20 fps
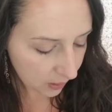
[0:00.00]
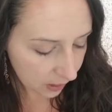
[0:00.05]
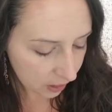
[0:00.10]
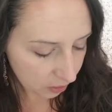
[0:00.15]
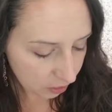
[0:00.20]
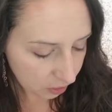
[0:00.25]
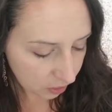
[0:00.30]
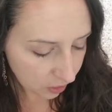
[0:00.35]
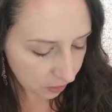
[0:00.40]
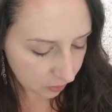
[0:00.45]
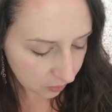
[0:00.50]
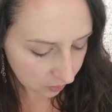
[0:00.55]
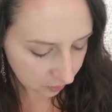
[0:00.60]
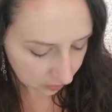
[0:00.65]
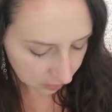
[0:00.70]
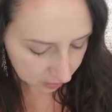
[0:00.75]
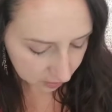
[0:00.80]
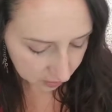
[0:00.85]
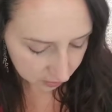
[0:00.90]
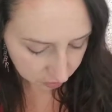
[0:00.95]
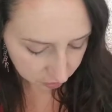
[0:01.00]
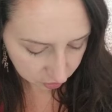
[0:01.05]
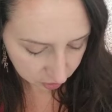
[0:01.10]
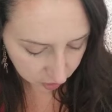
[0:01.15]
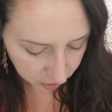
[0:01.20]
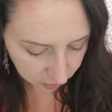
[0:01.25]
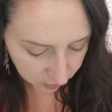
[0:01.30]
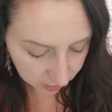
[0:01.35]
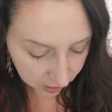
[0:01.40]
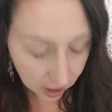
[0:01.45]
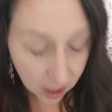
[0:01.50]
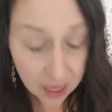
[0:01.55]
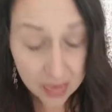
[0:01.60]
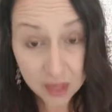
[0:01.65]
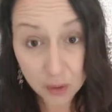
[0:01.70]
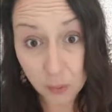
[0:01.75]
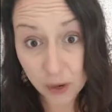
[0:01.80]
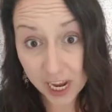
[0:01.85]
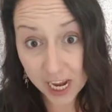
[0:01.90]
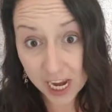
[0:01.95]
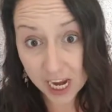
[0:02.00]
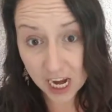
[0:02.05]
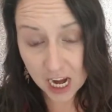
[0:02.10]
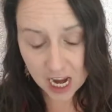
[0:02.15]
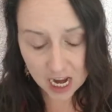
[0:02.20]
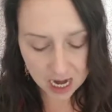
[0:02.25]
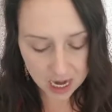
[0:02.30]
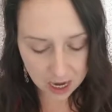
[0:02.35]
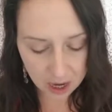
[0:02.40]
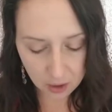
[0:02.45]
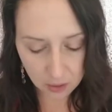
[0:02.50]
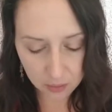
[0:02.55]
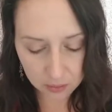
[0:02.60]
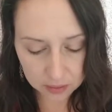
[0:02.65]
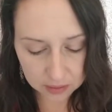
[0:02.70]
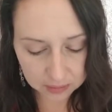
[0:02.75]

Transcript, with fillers: I'm going to show you the other way